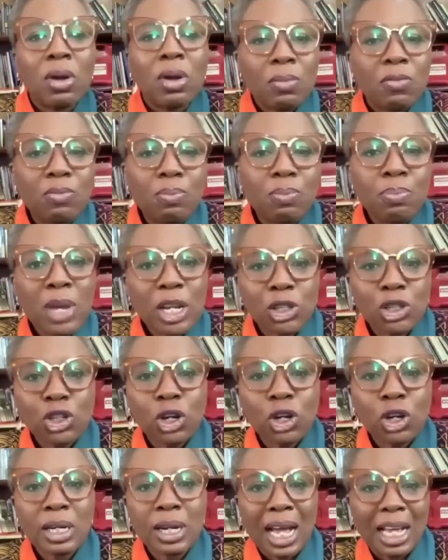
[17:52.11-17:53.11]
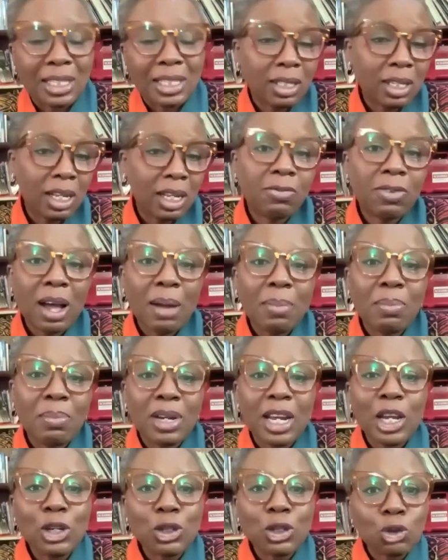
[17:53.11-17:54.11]
mission as a
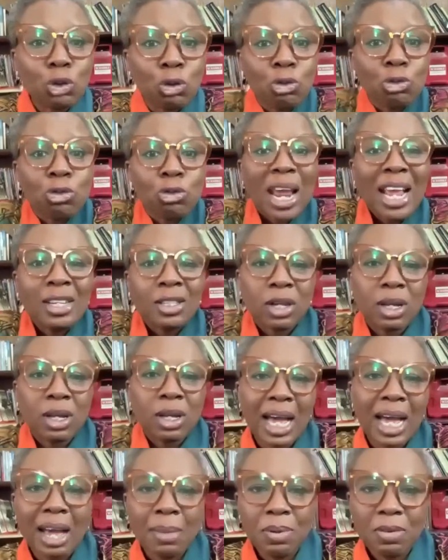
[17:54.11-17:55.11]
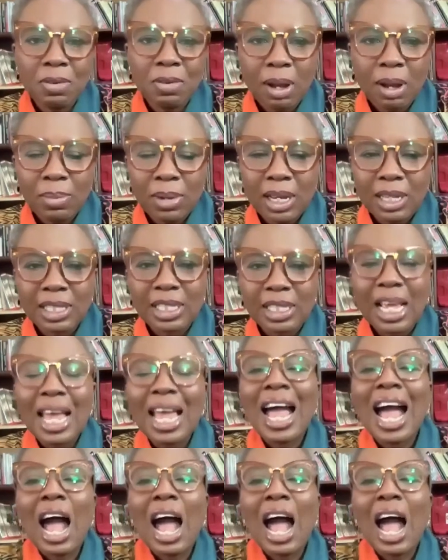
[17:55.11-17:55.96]
family is to raise other happy families.